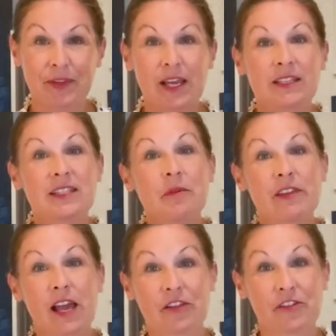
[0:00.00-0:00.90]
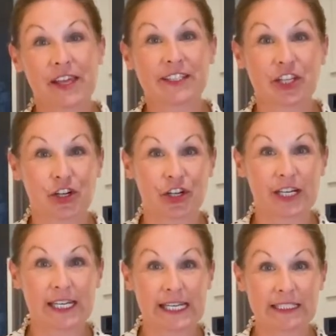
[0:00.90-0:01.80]
Some of the other things that you're going
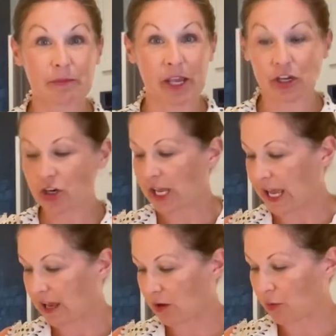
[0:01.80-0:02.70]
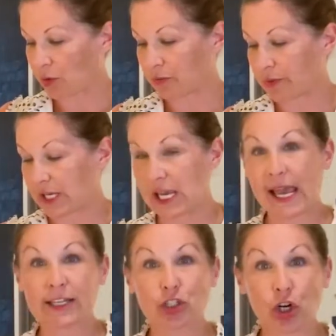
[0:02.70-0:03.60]
to need to make your cake would be
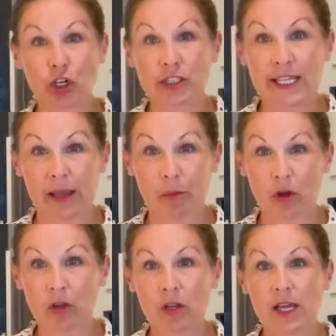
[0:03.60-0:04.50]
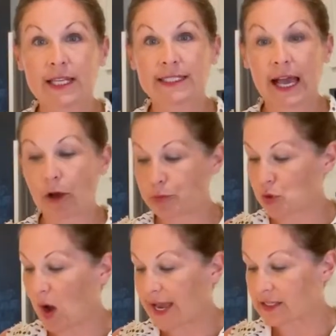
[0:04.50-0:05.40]
a turntable to help
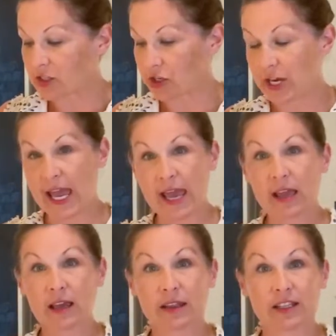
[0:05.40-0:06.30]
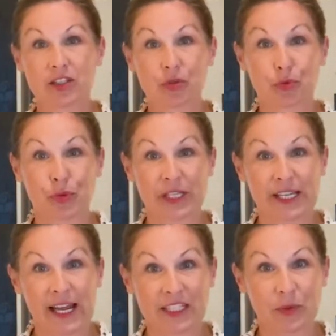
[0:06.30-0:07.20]
you ice your cake. This is a really
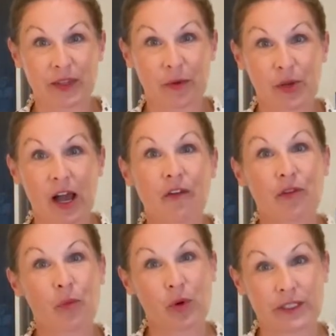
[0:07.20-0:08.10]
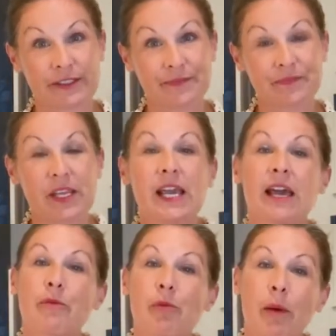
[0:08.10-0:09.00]
nice one that we got from Wilton.
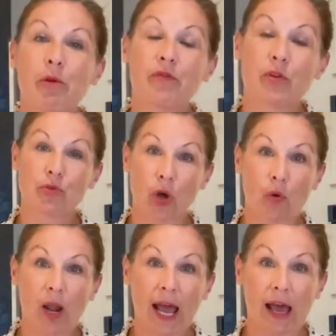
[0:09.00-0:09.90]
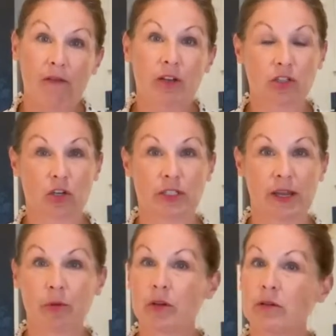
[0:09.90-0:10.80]
And remember, if don't have a
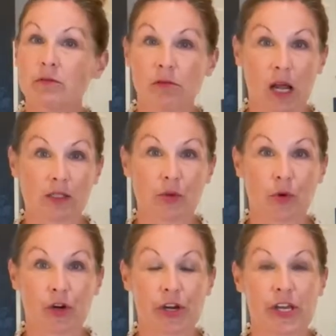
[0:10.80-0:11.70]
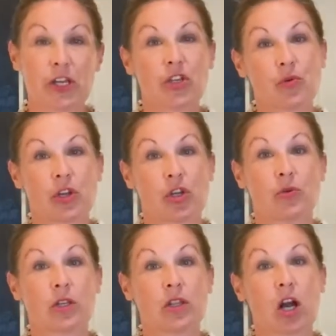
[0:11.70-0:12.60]
turntable, not to worry. You can
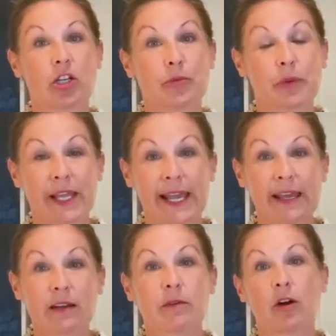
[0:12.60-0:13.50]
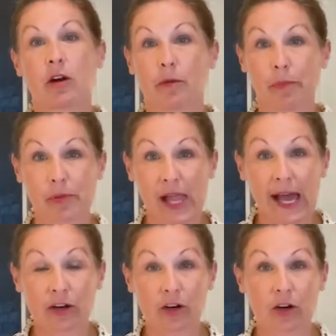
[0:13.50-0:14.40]
use a large plate or
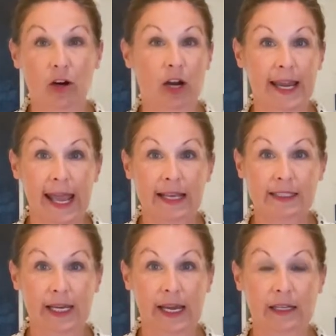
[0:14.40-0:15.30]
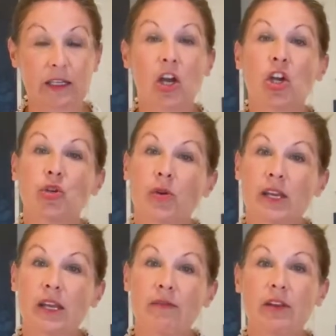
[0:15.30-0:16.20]
platter or a cake stand. You can
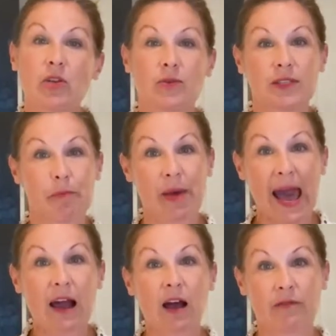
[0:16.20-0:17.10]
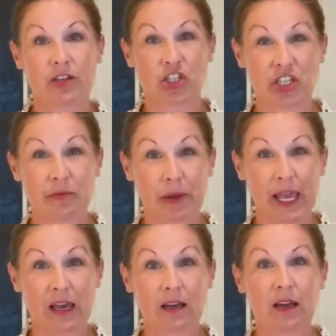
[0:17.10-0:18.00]
even use the back of a sheet
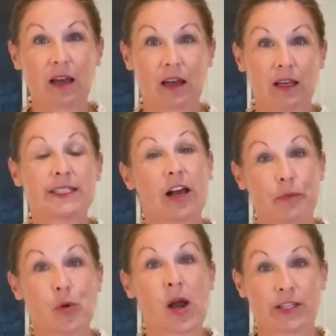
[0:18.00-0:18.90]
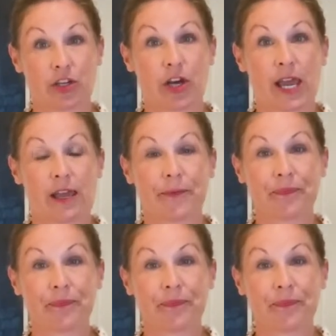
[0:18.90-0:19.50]
pan to help you ice your cake.